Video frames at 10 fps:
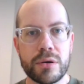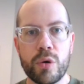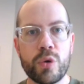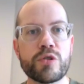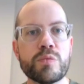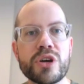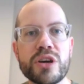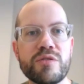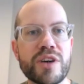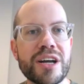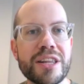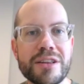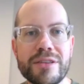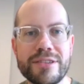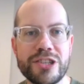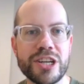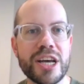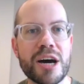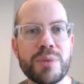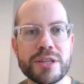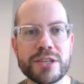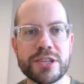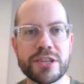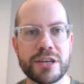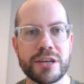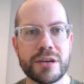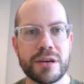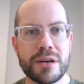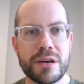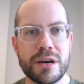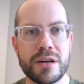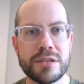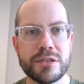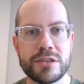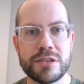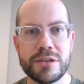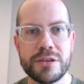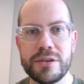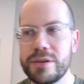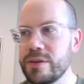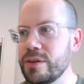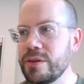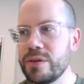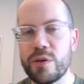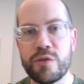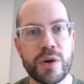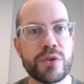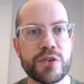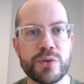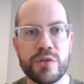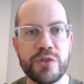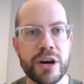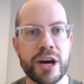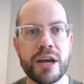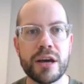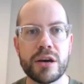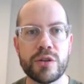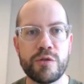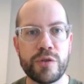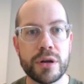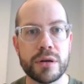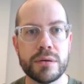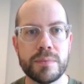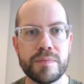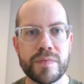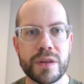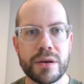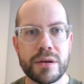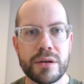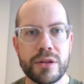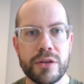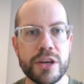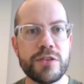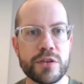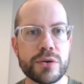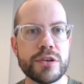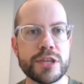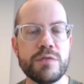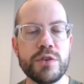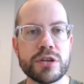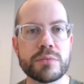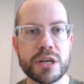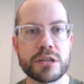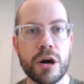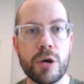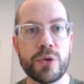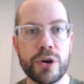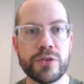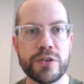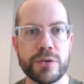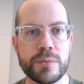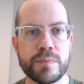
ordinary Ivan in Chelyabinsk, and your folks are off dying at the front, that these stories give you something to hold on to.